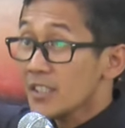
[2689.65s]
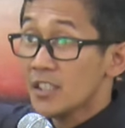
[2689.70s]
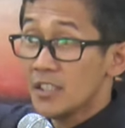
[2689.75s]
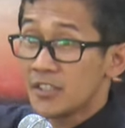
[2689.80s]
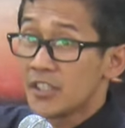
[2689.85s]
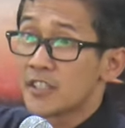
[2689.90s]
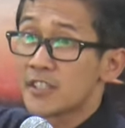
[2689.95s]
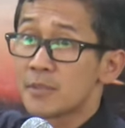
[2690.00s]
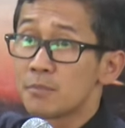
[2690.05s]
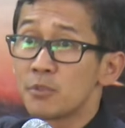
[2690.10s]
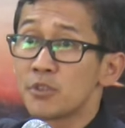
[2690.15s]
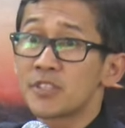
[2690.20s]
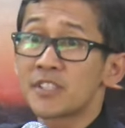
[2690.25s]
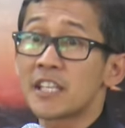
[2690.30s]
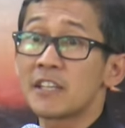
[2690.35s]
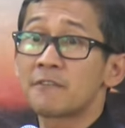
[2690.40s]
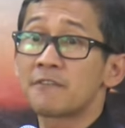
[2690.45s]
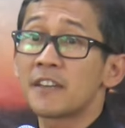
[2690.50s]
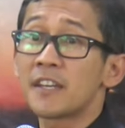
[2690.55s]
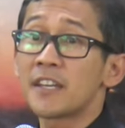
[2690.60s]
there's Mu
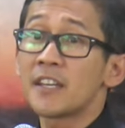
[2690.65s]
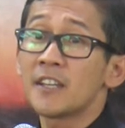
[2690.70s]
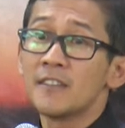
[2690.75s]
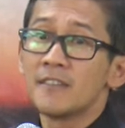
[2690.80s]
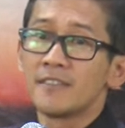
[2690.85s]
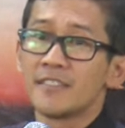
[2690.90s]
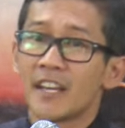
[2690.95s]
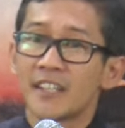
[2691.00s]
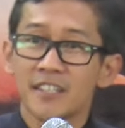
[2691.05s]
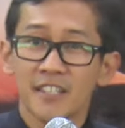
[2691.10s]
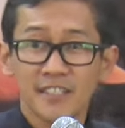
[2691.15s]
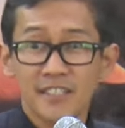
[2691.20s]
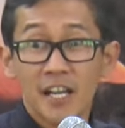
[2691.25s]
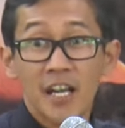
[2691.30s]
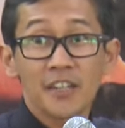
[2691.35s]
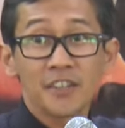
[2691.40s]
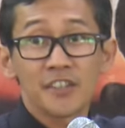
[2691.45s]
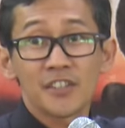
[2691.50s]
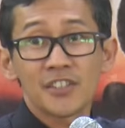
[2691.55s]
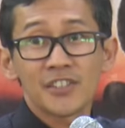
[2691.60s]
Cephei, and there's
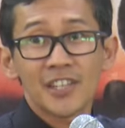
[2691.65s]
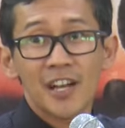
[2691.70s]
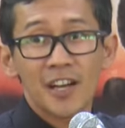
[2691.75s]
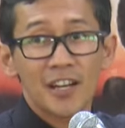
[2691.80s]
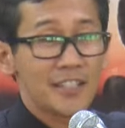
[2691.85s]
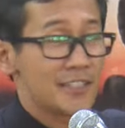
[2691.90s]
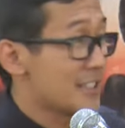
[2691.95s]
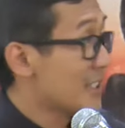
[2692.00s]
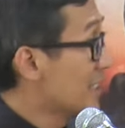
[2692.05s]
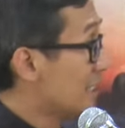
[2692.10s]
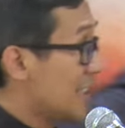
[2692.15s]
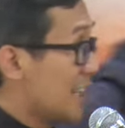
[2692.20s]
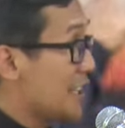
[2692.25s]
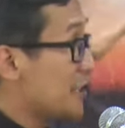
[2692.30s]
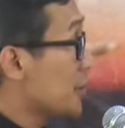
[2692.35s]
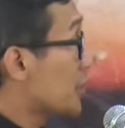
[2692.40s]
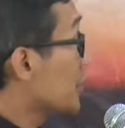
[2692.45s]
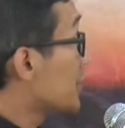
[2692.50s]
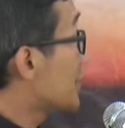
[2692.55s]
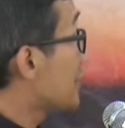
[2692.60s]
other stars. And
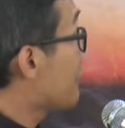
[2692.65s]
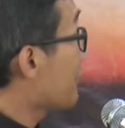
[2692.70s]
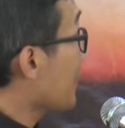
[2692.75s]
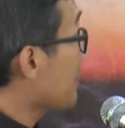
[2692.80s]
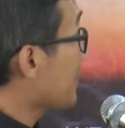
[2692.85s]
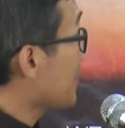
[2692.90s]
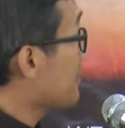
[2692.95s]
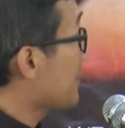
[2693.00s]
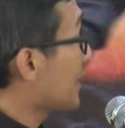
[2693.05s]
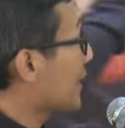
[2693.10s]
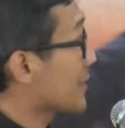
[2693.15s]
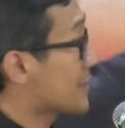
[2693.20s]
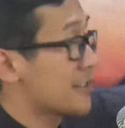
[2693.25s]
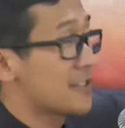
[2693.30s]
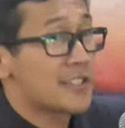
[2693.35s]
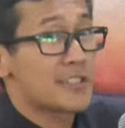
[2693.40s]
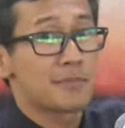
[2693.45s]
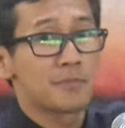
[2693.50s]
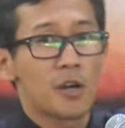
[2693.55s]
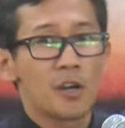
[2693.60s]
you could see from the biggest to
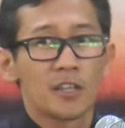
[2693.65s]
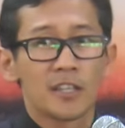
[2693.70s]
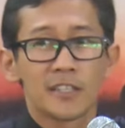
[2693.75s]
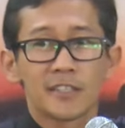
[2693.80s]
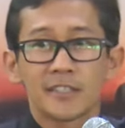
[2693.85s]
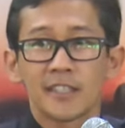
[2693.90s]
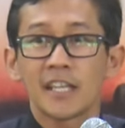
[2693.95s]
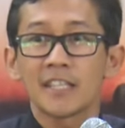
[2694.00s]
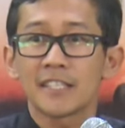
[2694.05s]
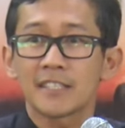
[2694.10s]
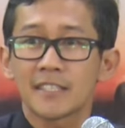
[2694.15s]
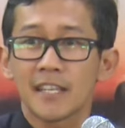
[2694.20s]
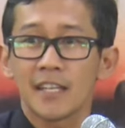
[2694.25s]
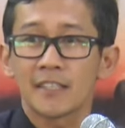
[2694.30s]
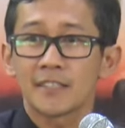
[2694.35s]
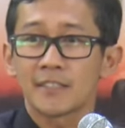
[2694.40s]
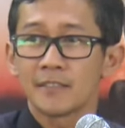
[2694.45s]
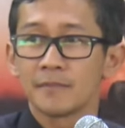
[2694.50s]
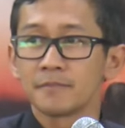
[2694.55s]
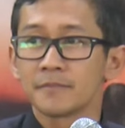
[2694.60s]
the smallest. And he
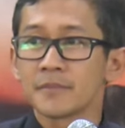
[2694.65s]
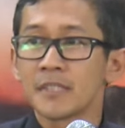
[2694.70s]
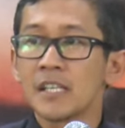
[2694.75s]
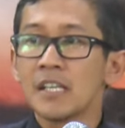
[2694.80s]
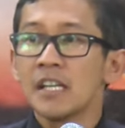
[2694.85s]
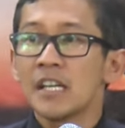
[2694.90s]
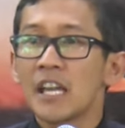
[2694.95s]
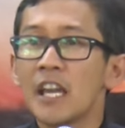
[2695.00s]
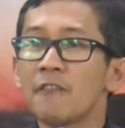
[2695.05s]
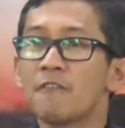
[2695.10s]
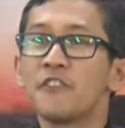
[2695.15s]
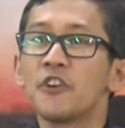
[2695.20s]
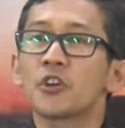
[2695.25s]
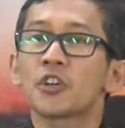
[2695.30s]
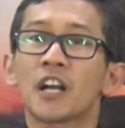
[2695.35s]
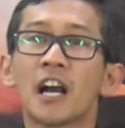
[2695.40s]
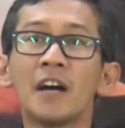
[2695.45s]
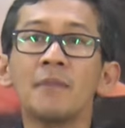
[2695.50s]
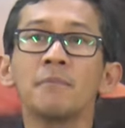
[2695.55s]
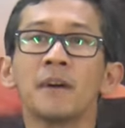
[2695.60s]
says, if you
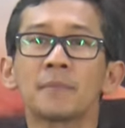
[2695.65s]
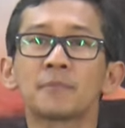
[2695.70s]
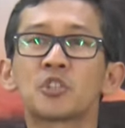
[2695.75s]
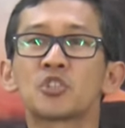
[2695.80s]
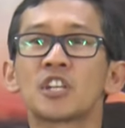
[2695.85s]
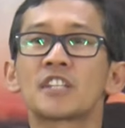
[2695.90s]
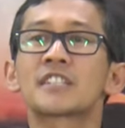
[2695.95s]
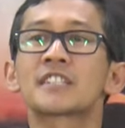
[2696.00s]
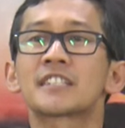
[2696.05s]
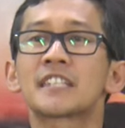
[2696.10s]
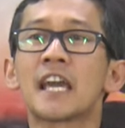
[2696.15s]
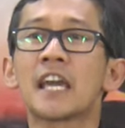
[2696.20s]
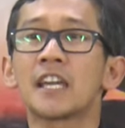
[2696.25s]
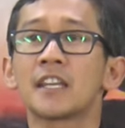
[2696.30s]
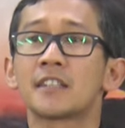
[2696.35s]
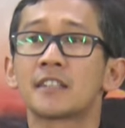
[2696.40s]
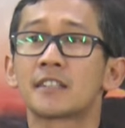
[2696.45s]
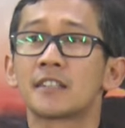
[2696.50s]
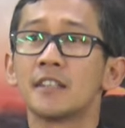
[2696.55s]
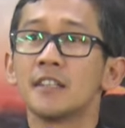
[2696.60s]
come up to the
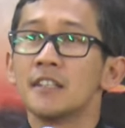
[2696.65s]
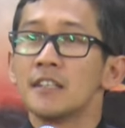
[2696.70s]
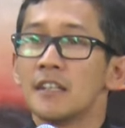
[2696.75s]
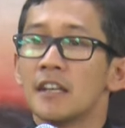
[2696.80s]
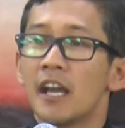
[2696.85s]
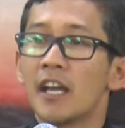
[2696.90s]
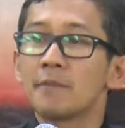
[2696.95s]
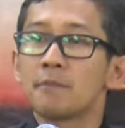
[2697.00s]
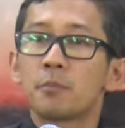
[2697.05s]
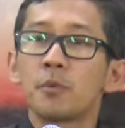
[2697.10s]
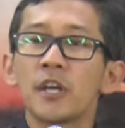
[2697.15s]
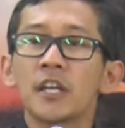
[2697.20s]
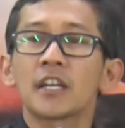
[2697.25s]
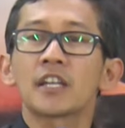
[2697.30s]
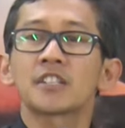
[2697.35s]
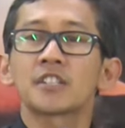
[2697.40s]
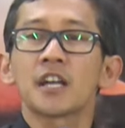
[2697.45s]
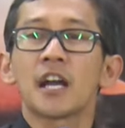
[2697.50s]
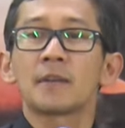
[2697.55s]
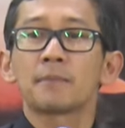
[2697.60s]
stage and bring a
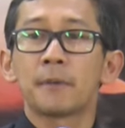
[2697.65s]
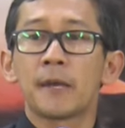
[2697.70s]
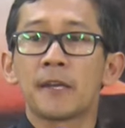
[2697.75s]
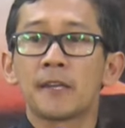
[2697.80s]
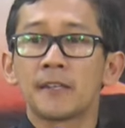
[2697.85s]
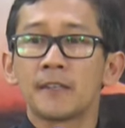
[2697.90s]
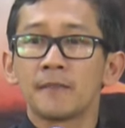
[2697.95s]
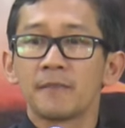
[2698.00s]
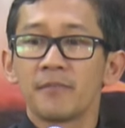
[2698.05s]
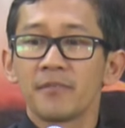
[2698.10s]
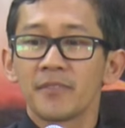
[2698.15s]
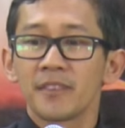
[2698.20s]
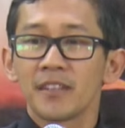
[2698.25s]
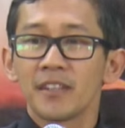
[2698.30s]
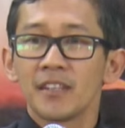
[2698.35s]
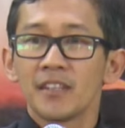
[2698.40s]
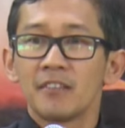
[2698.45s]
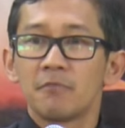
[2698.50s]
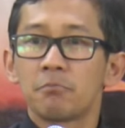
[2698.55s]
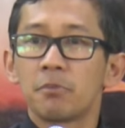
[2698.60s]
Sharpie,
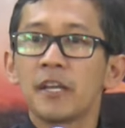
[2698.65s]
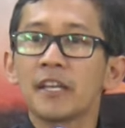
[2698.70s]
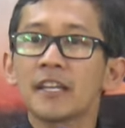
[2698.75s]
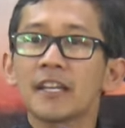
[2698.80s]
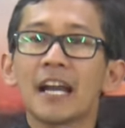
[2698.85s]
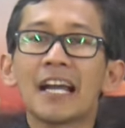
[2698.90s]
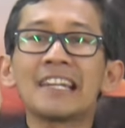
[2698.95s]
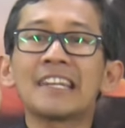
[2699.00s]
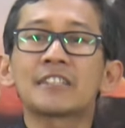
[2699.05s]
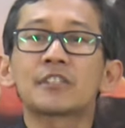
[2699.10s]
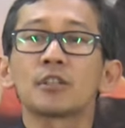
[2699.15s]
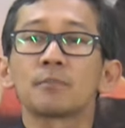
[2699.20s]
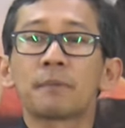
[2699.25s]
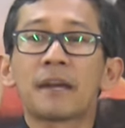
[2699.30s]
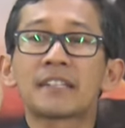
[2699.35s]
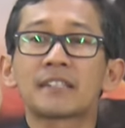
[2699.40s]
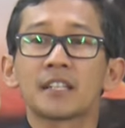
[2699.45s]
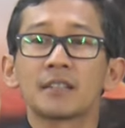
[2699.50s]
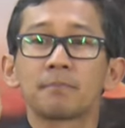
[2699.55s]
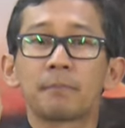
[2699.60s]
bring a little
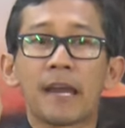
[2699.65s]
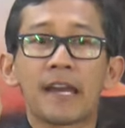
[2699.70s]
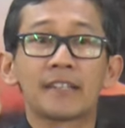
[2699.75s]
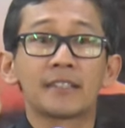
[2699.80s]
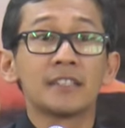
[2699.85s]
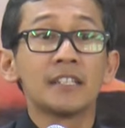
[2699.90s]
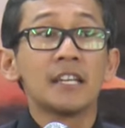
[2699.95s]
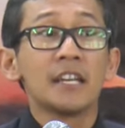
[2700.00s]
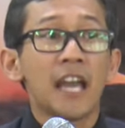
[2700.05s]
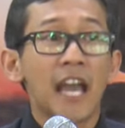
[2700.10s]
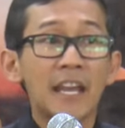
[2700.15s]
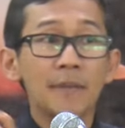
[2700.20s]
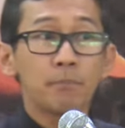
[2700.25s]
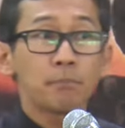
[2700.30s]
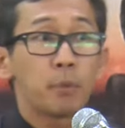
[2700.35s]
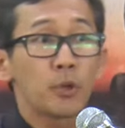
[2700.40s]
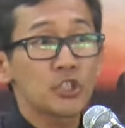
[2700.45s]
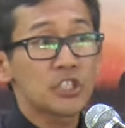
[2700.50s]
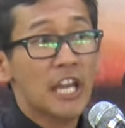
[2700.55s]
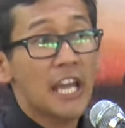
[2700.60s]
pencil pen,
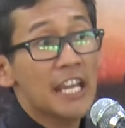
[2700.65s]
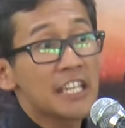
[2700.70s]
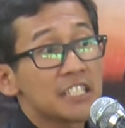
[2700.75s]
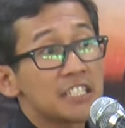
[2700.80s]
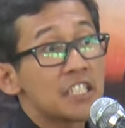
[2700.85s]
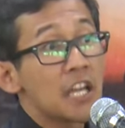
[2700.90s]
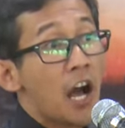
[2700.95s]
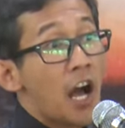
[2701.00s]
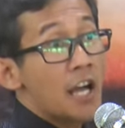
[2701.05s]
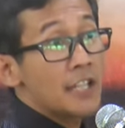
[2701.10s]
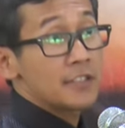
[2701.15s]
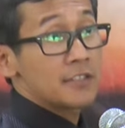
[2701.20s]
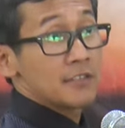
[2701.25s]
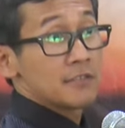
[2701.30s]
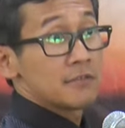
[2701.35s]
and put a dot